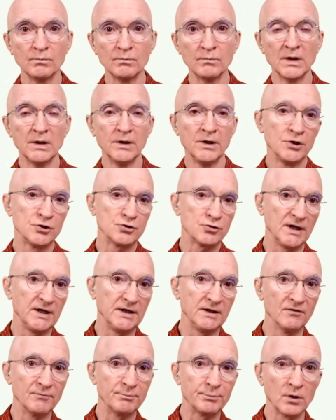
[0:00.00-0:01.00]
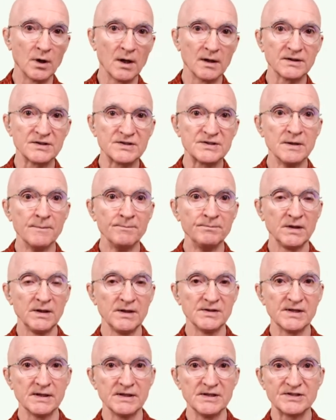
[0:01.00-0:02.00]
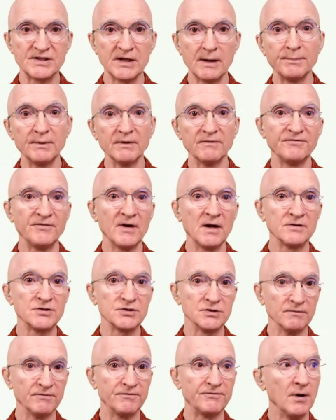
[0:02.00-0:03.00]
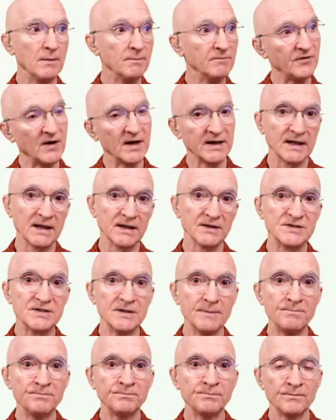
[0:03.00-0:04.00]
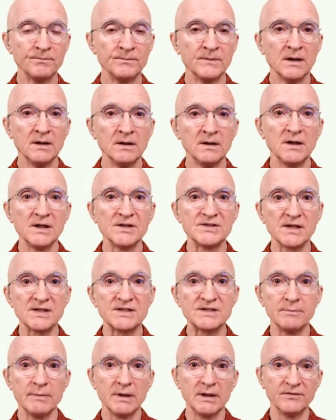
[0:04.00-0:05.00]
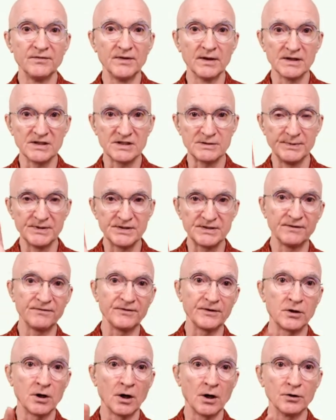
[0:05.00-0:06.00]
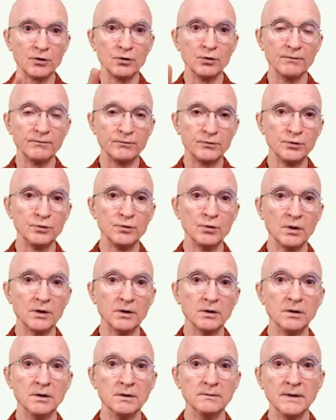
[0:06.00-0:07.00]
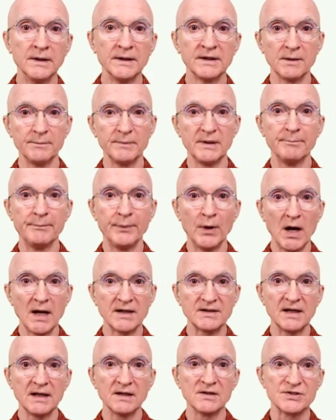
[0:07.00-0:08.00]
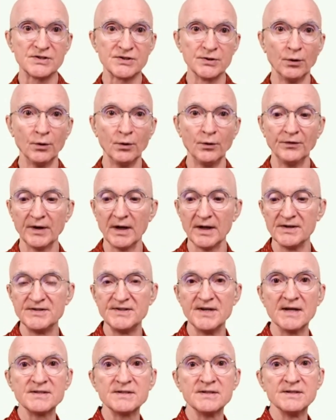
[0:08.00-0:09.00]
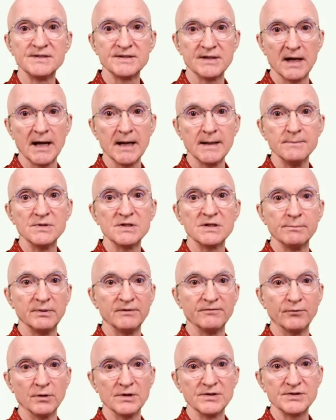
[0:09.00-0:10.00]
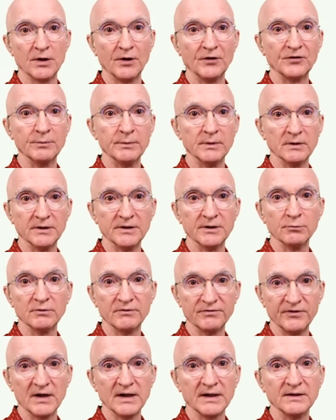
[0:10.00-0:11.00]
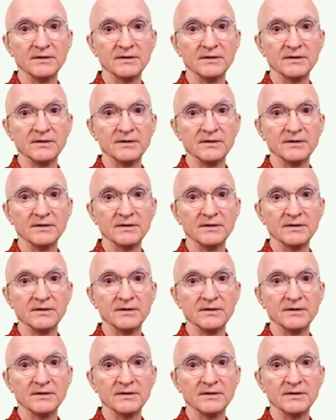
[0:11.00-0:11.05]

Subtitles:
Trading of products is a separate function from finance. It's estimated that a specific cargo of crude oil can be bought and sold a dozen times before it's ultimately refined.